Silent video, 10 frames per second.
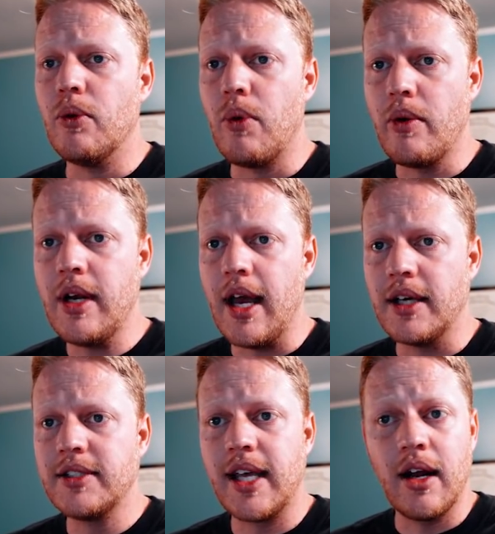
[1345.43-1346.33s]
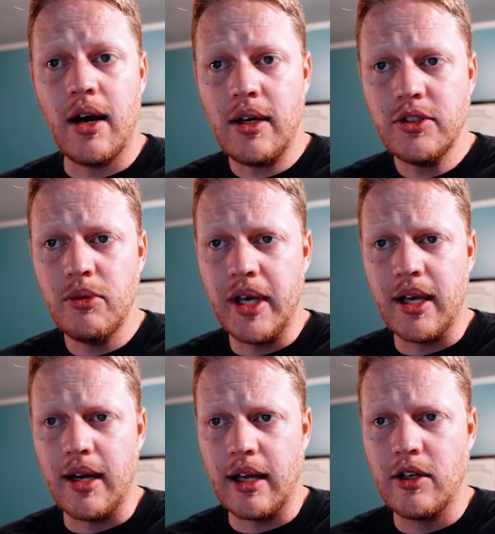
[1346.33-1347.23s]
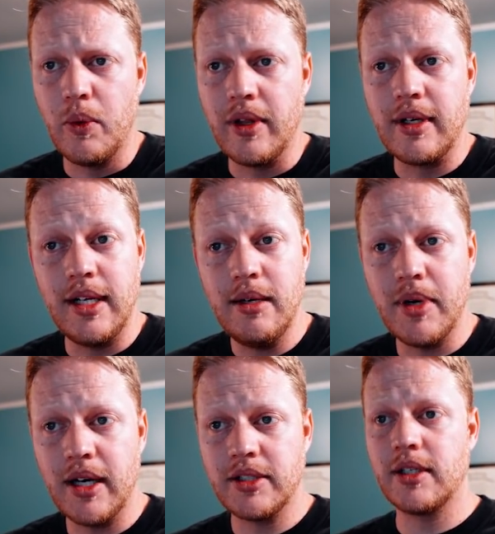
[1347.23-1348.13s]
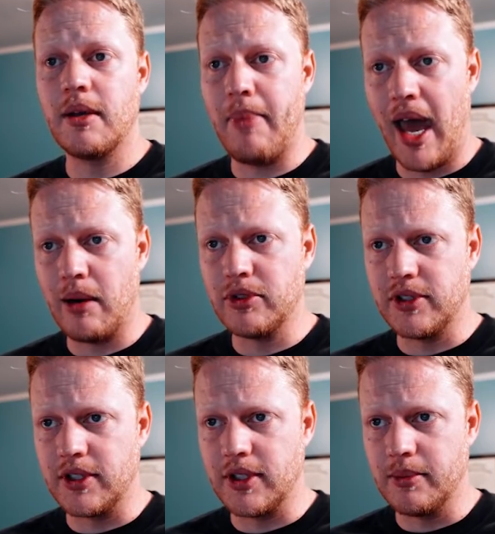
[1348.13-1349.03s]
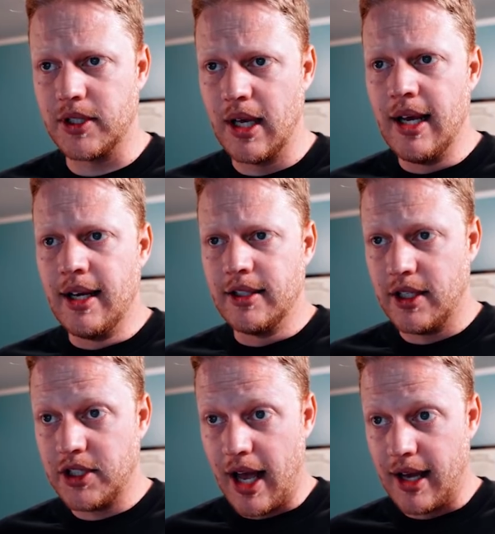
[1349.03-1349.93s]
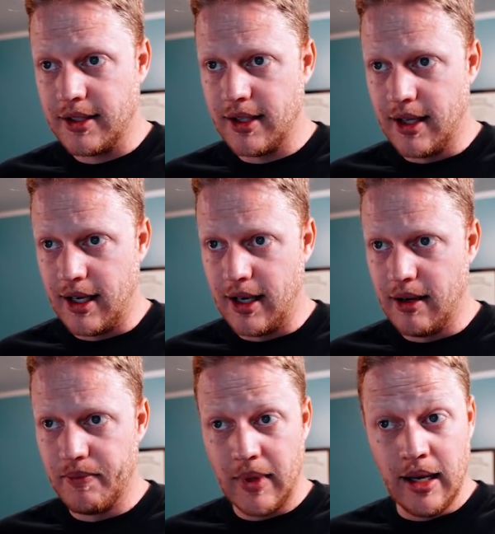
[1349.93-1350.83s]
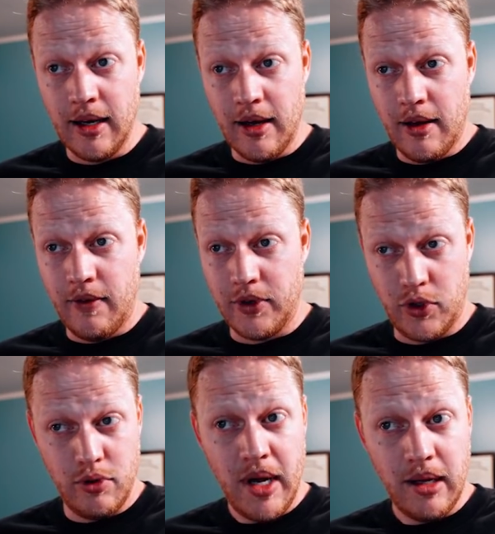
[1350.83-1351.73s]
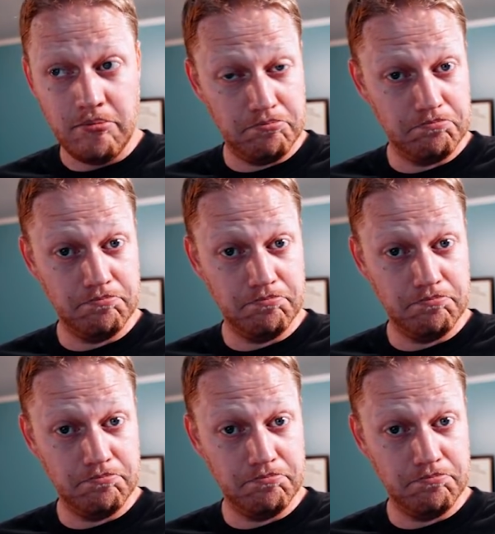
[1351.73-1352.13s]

The Ronin-S can also be connected with D-Bus compatible systems such as the Futaba